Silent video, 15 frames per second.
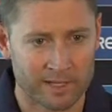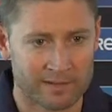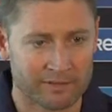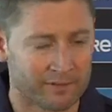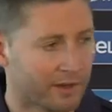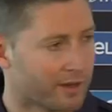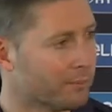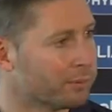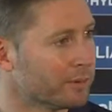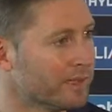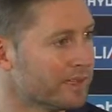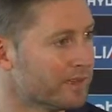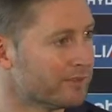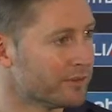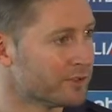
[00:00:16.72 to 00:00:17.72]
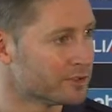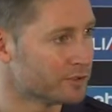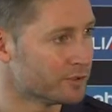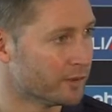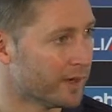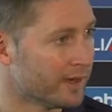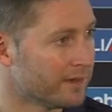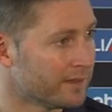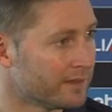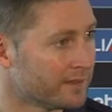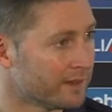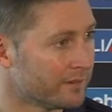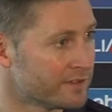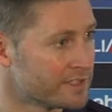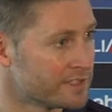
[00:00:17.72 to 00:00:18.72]
here for a complete different tour,
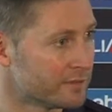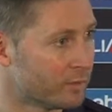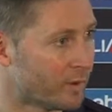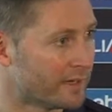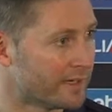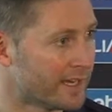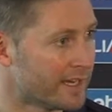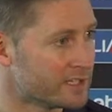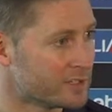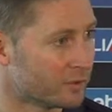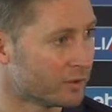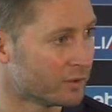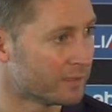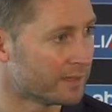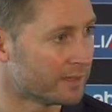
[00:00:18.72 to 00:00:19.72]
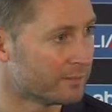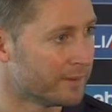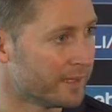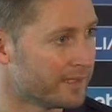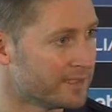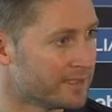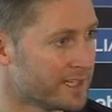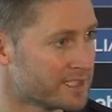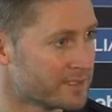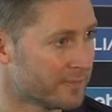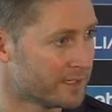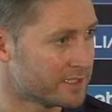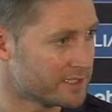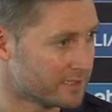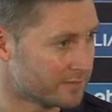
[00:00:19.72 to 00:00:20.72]
obviously one-day tournament compared to test
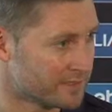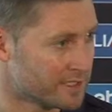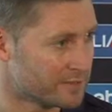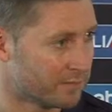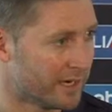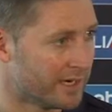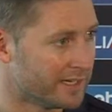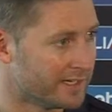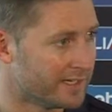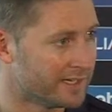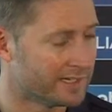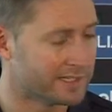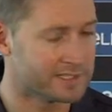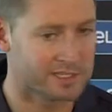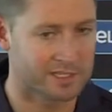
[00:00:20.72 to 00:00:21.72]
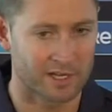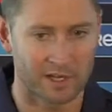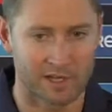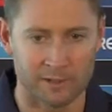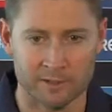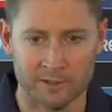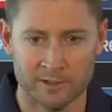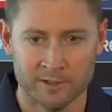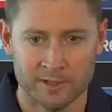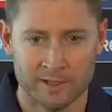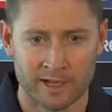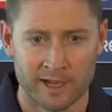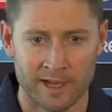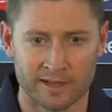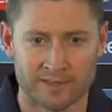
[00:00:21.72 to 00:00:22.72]
matches that we just played in India. So
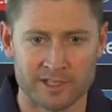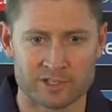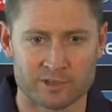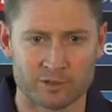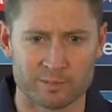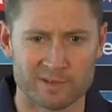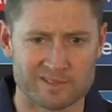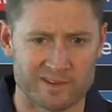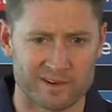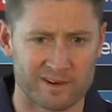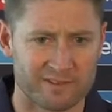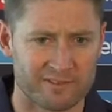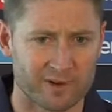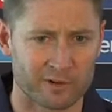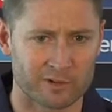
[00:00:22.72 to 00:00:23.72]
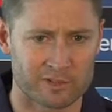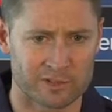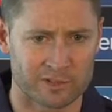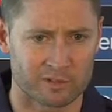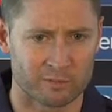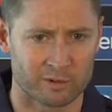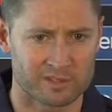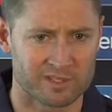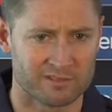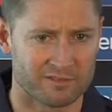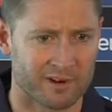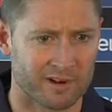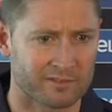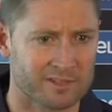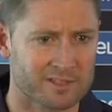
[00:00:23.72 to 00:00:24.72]
this group is very focused on what's in
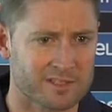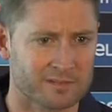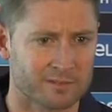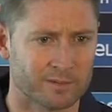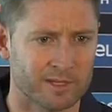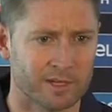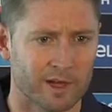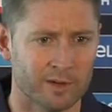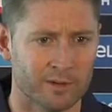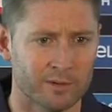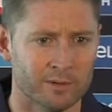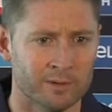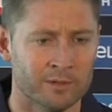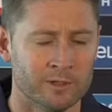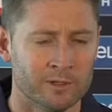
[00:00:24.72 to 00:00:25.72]
front of us. We know